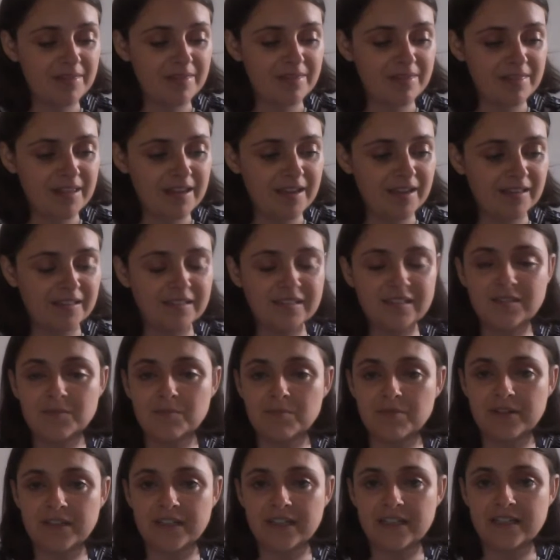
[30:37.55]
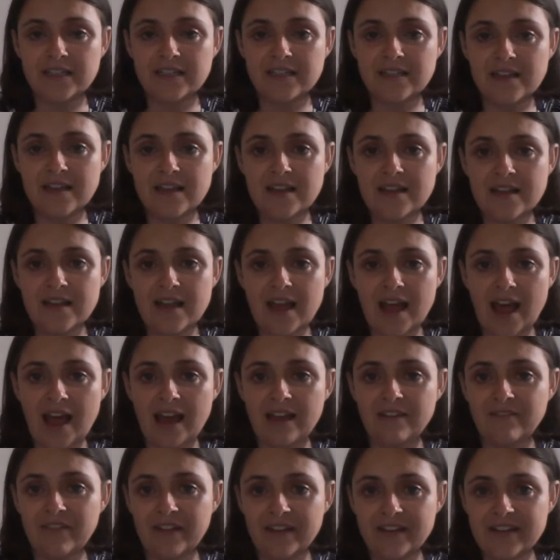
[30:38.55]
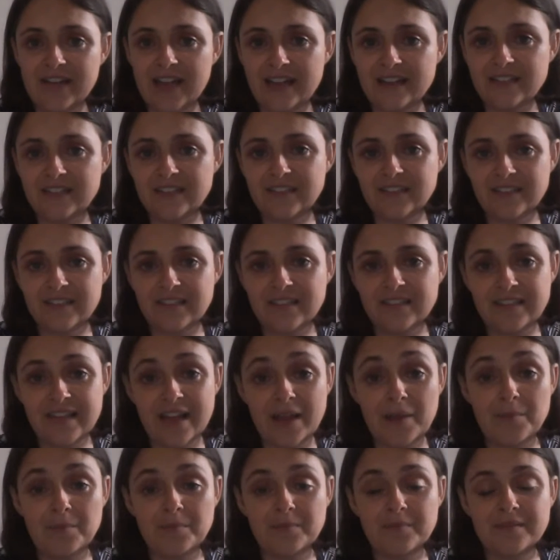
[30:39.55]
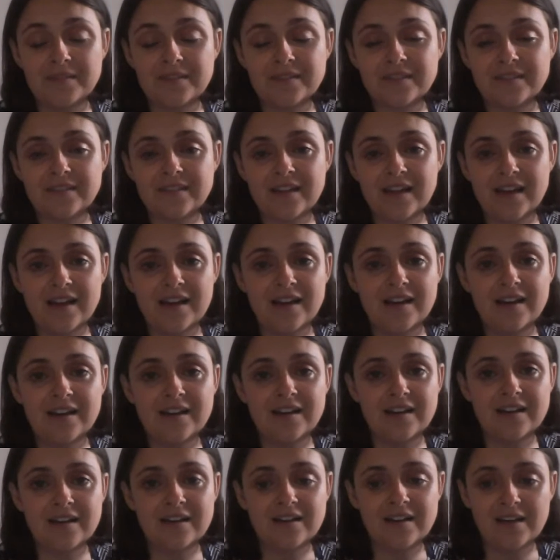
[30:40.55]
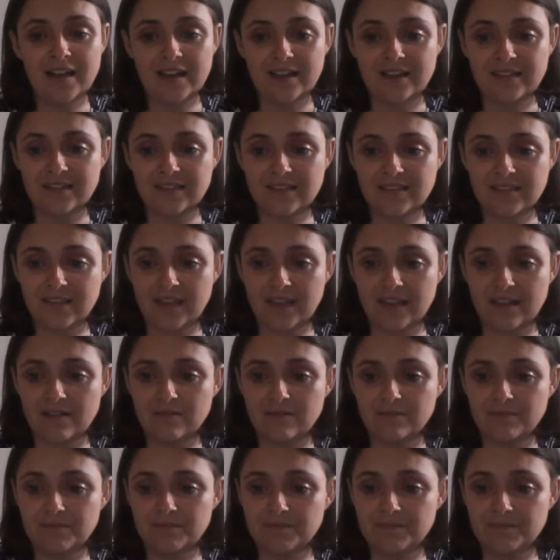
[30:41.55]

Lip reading: think it is a pretty advantageous to Dems election cycle.